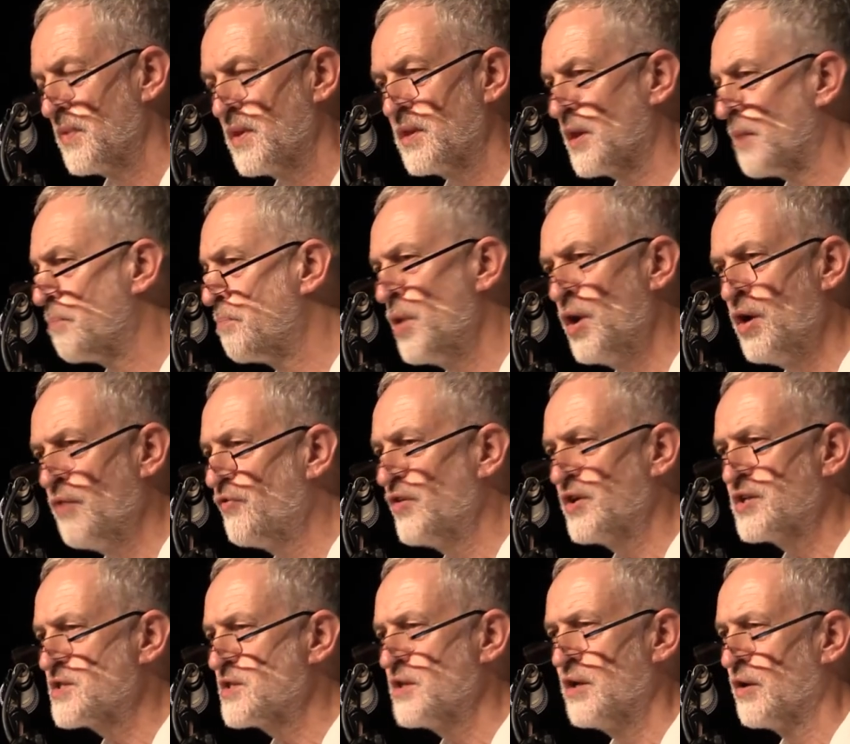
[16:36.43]
The
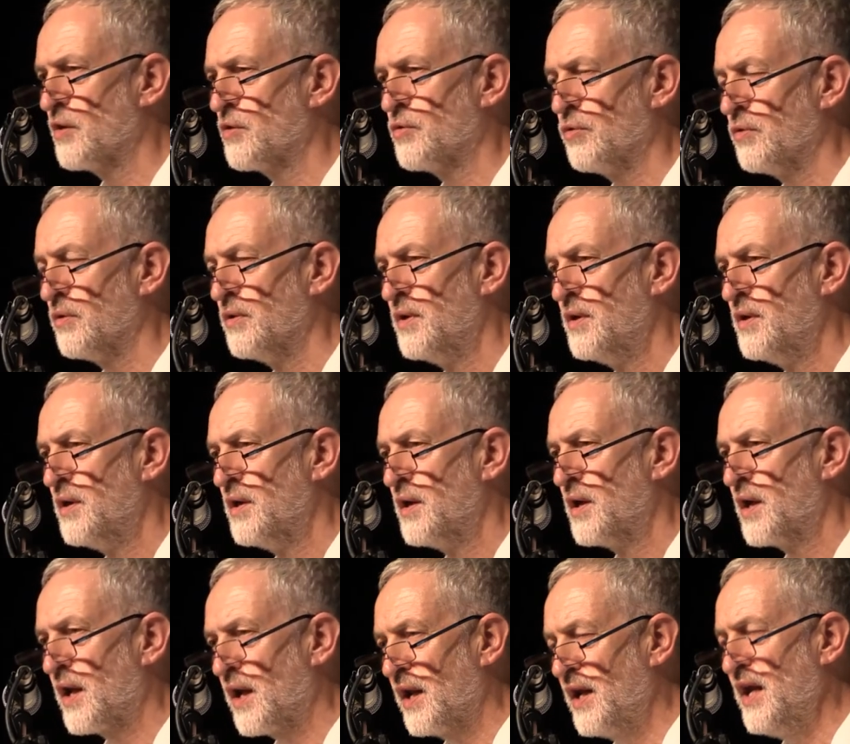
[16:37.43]
perfect circle:
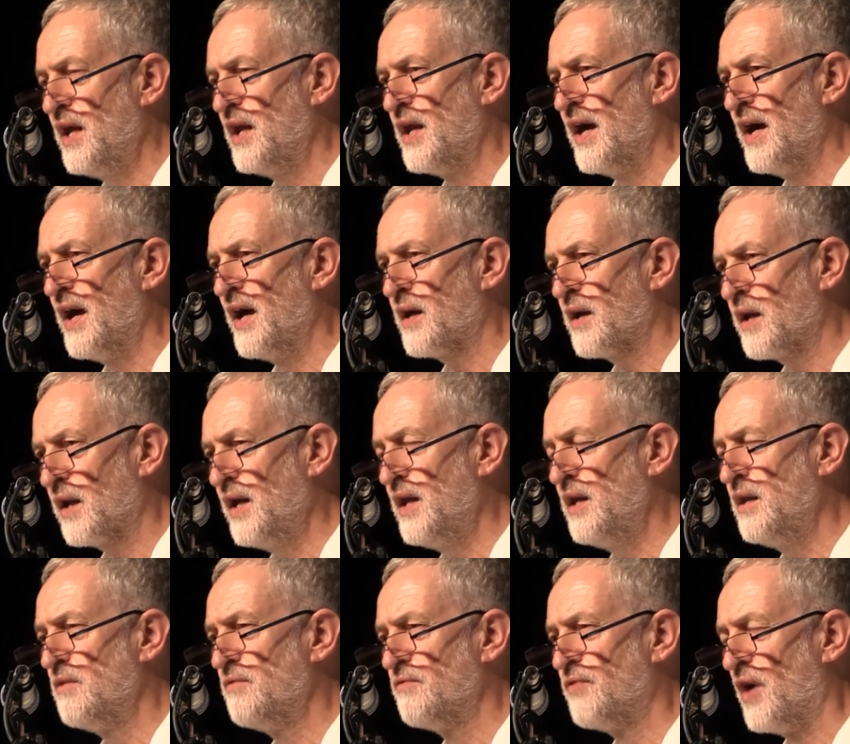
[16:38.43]
clean air,
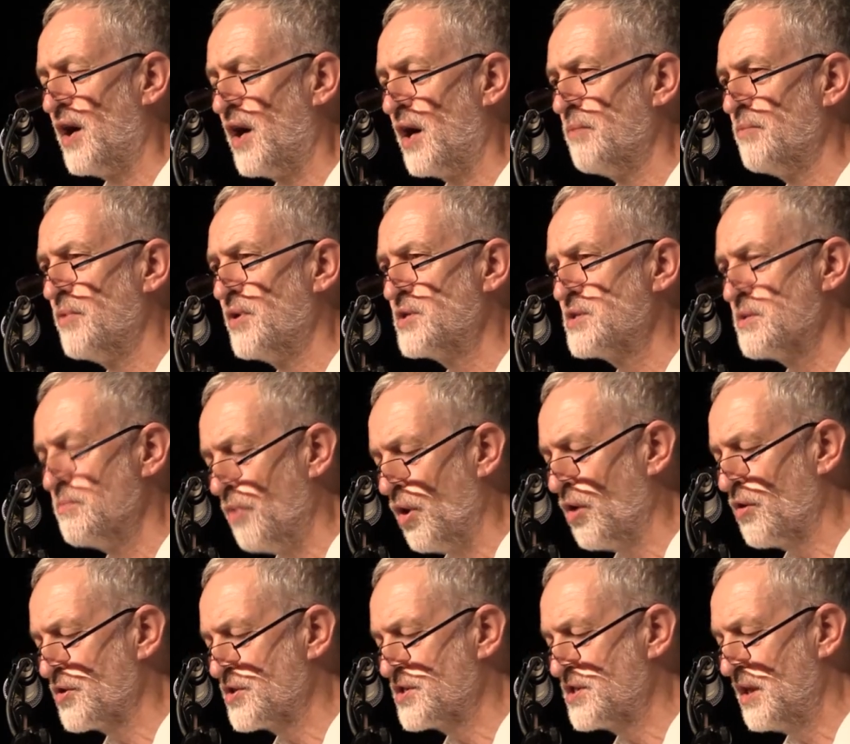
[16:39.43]
clean environment,
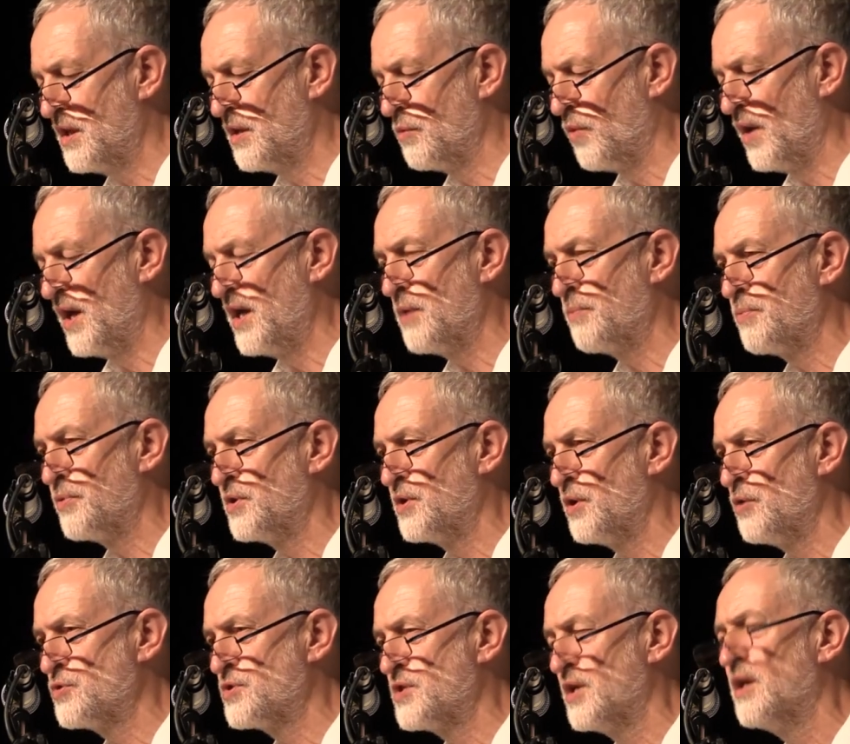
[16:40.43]
democracy in the way you
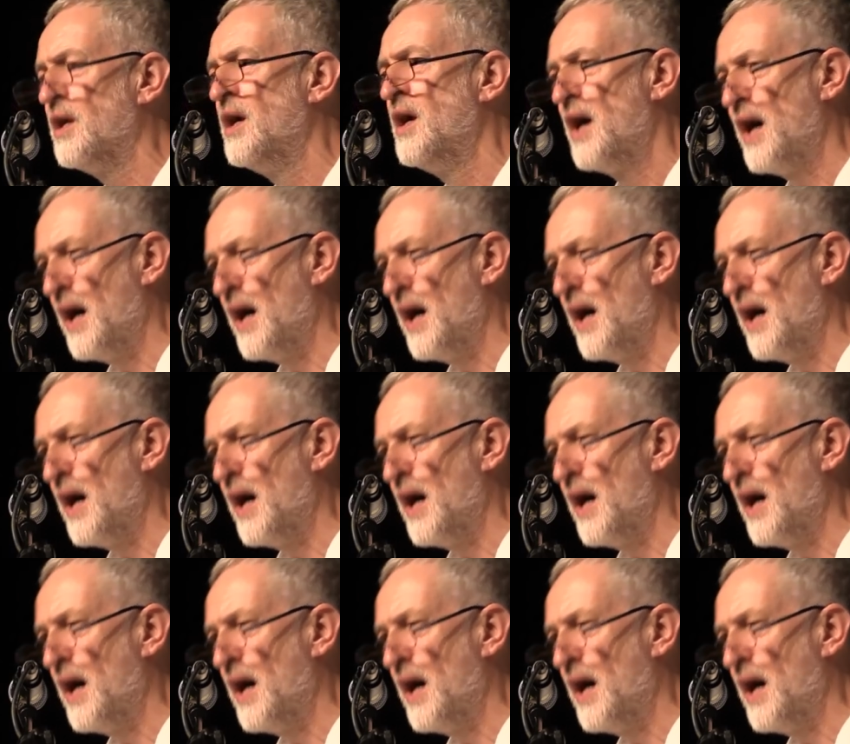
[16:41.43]
produce it,